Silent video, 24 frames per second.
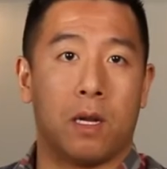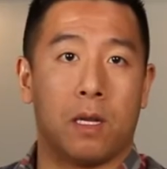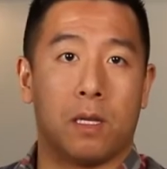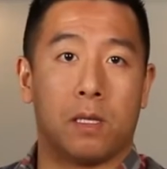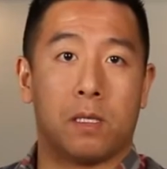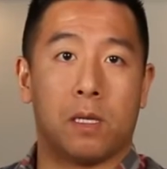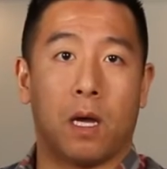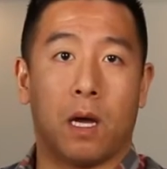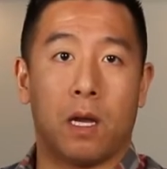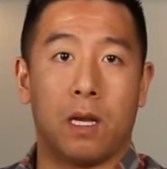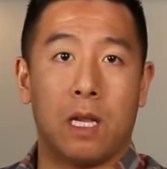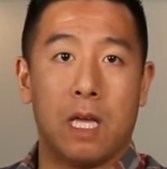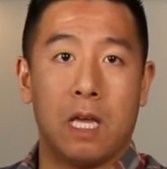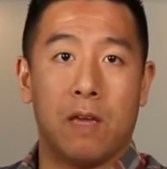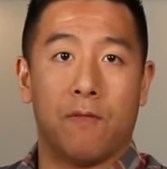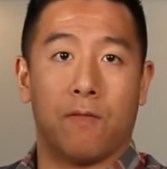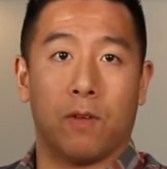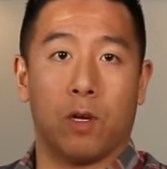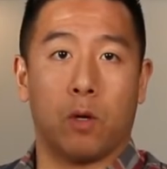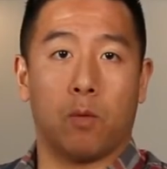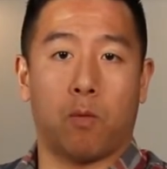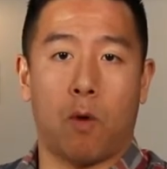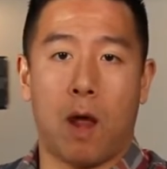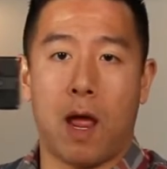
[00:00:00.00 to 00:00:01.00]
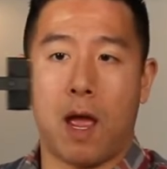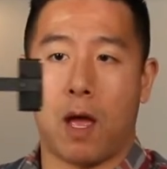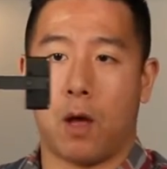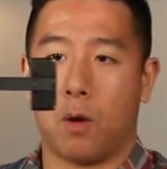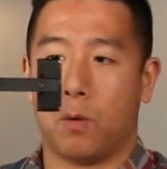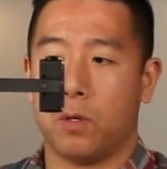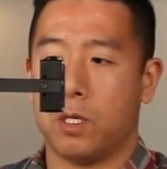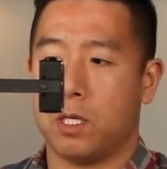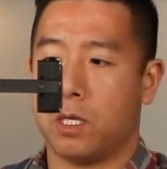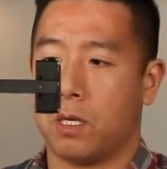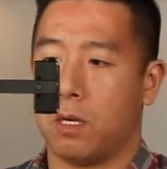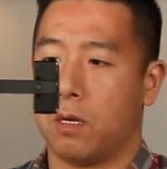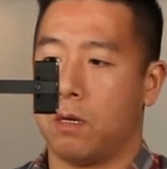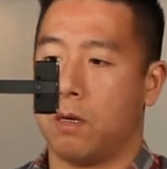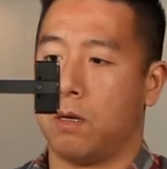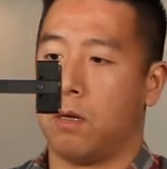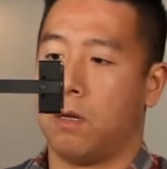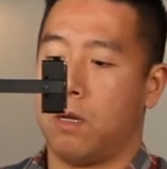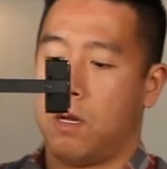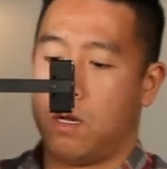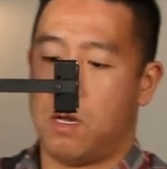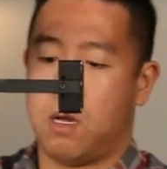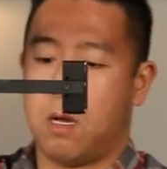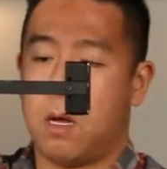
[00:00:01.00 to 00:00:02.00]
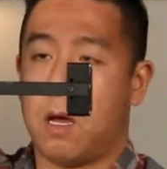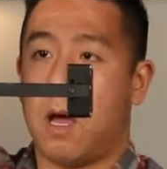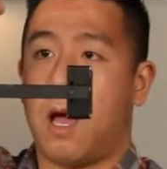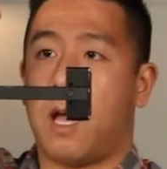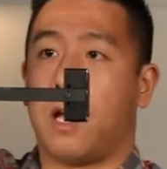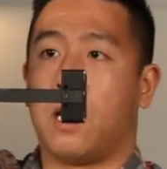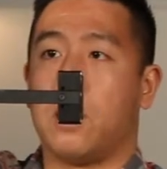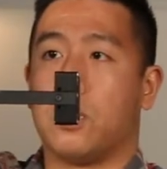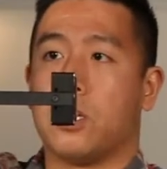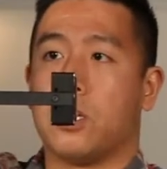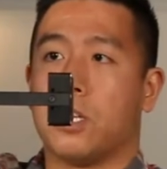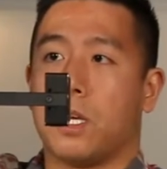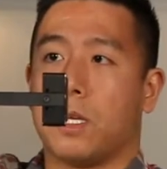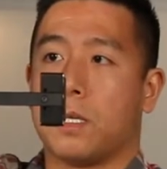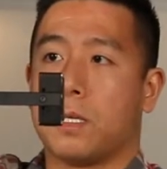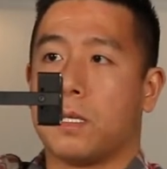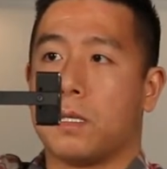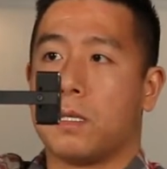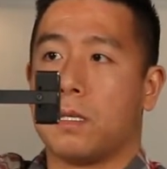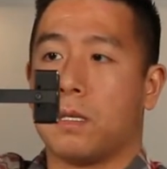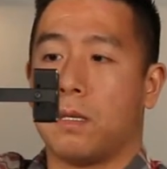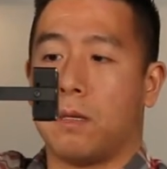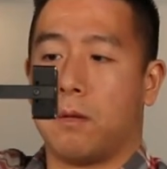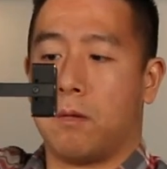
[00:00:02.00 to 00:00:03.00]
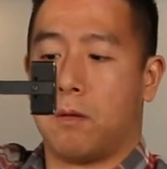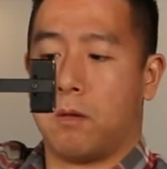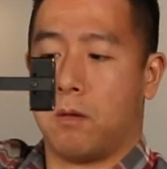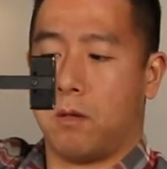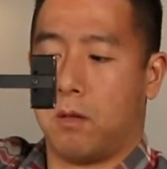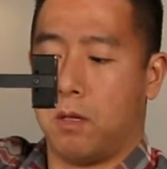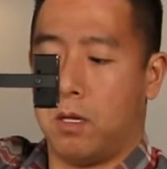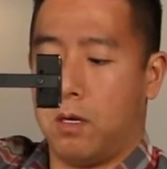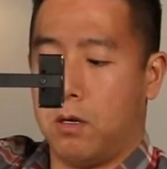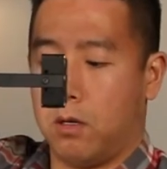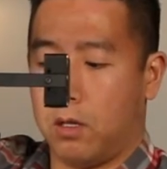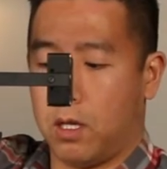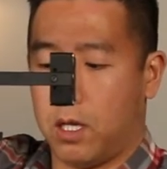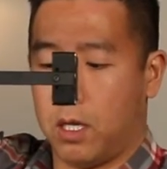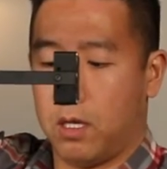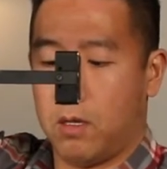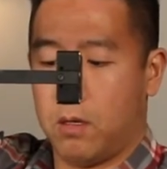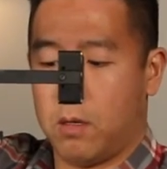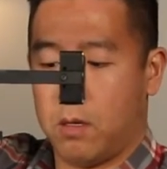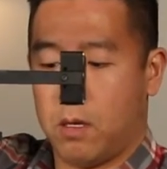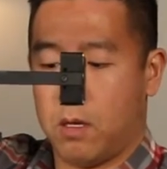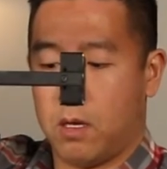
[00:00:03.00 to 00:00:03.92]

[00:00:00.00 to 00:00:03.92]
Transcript: and it's uneven ground, I can just literally